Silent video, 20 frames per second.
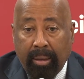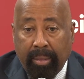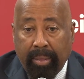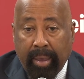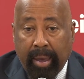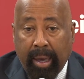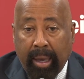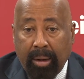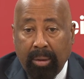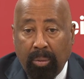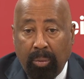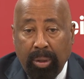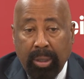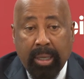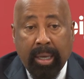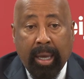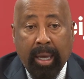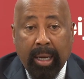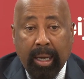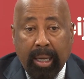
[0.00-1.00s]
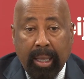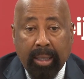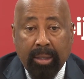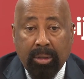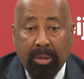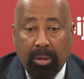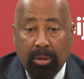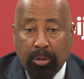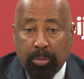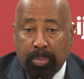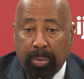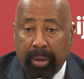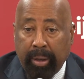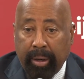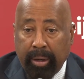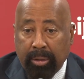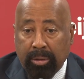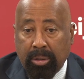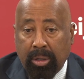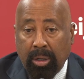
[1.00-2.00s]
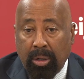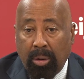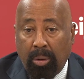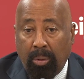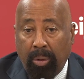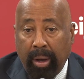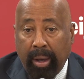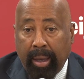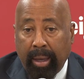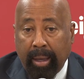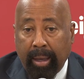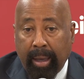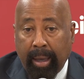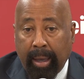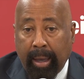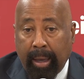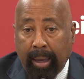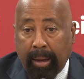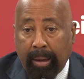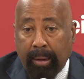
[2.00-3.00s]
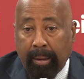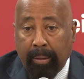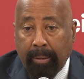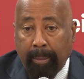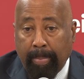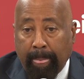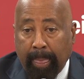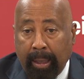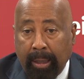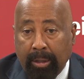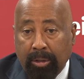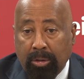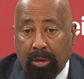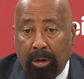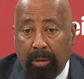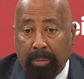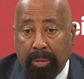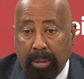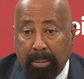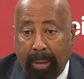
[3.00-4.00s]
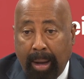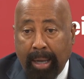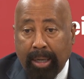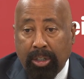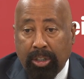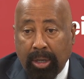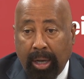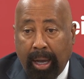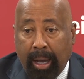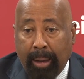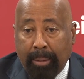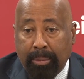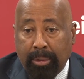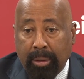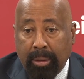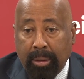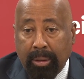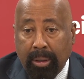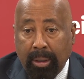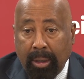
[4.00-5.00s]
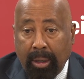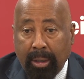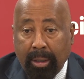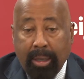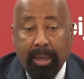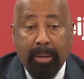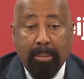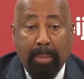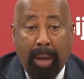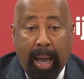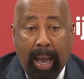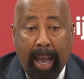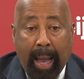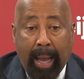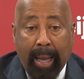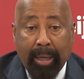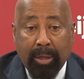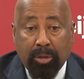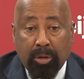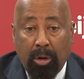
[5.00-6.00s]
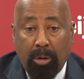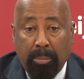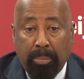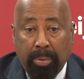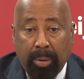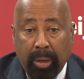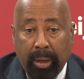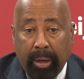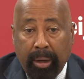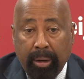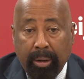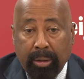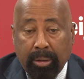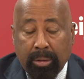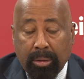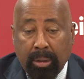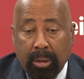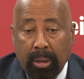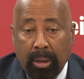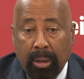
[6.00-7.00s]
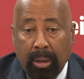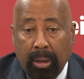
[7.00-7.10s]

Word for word: that we can't let those players get away. And it's going to be my job to keep my eyes on players,